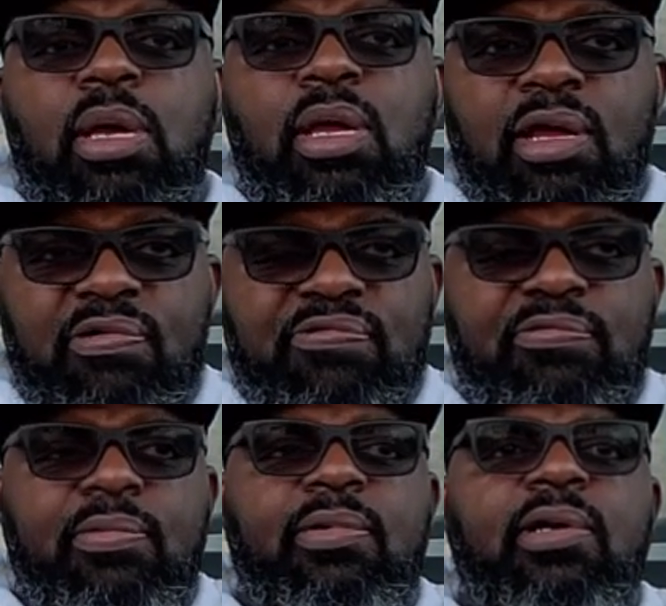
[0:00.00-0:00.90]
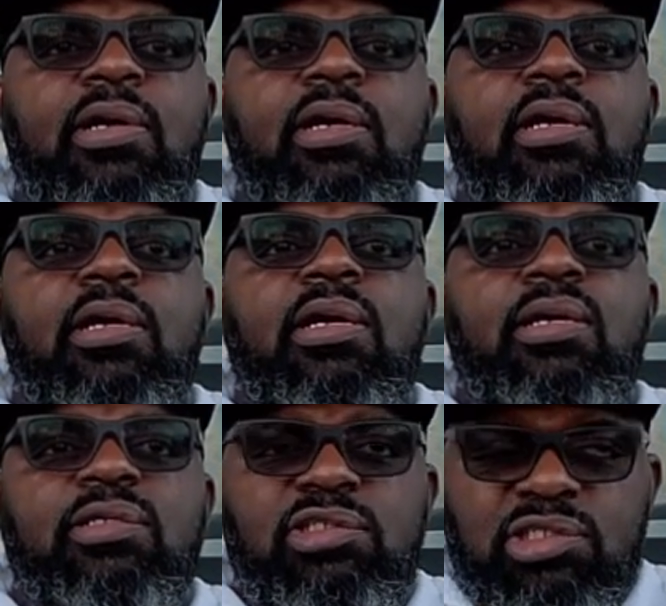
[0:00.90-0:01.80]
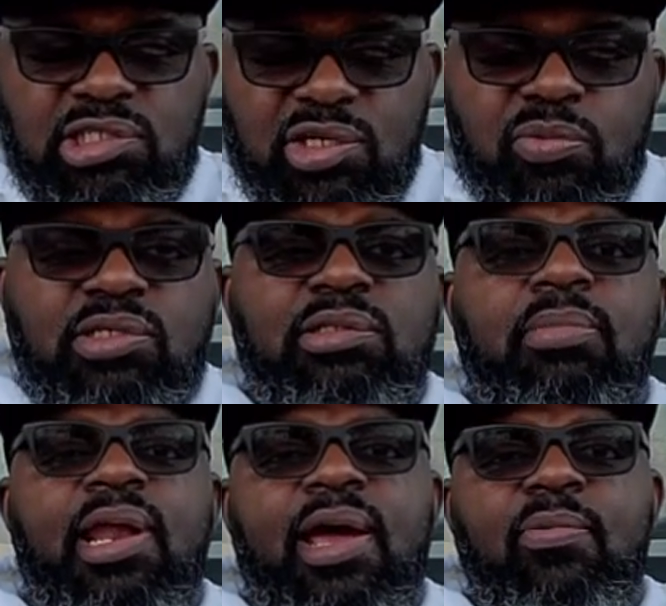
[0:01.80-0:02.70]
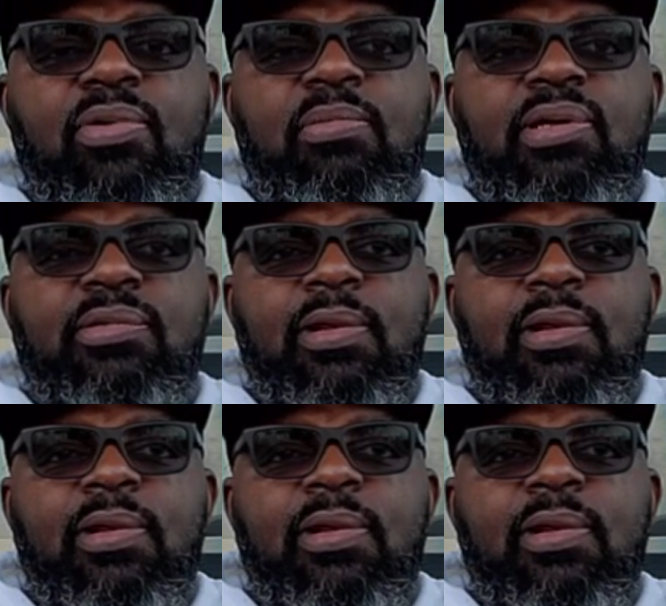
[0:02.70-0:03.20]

if she was a black woman?